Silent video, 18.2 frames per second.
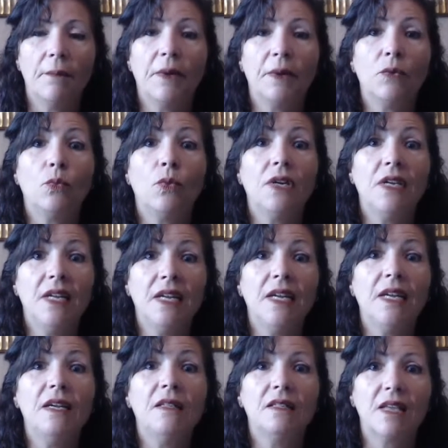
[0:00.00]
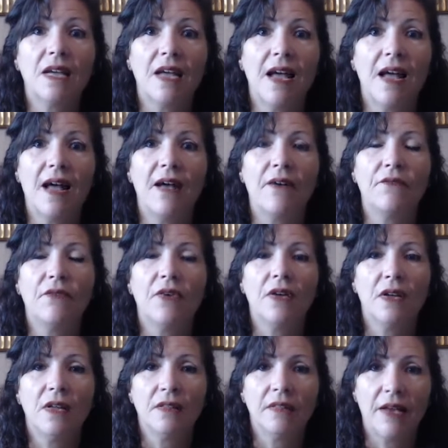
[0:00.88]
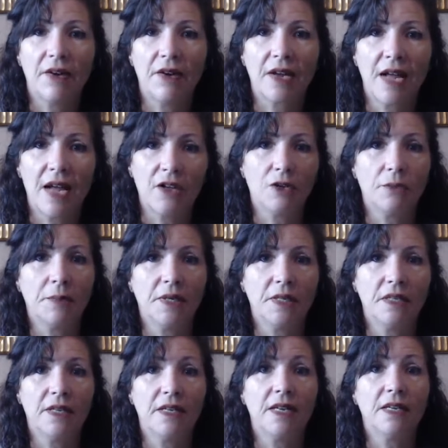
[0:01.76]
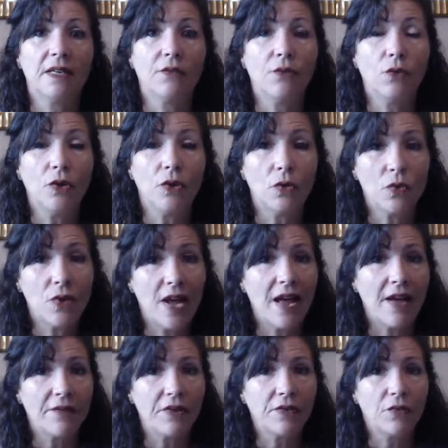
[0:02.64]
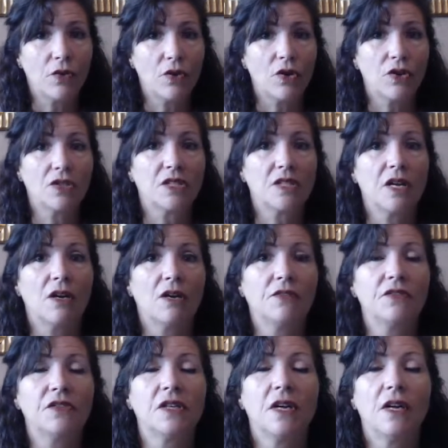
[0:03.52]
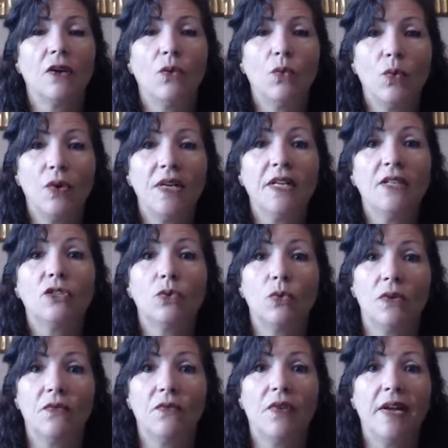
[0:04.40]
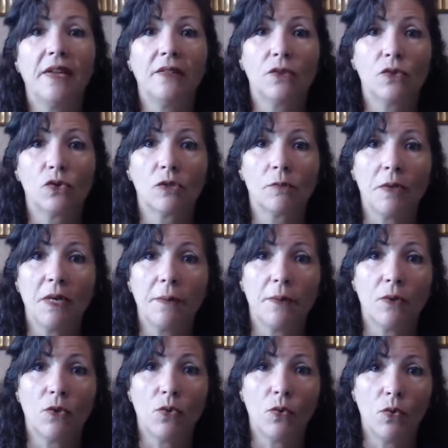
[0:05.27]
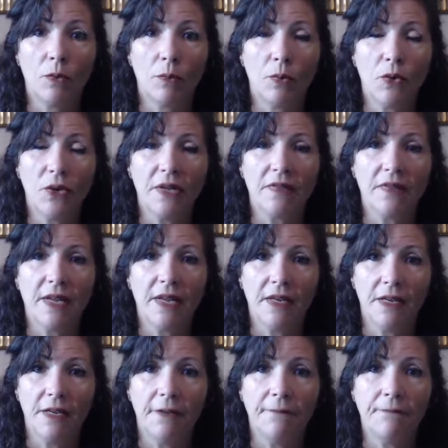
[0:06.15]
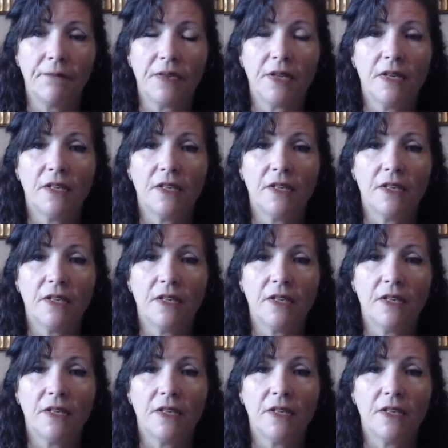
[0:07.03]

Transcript: But we need to have that accountability, and if we don't have it for ourselves, we need to invite those people who will bring that in.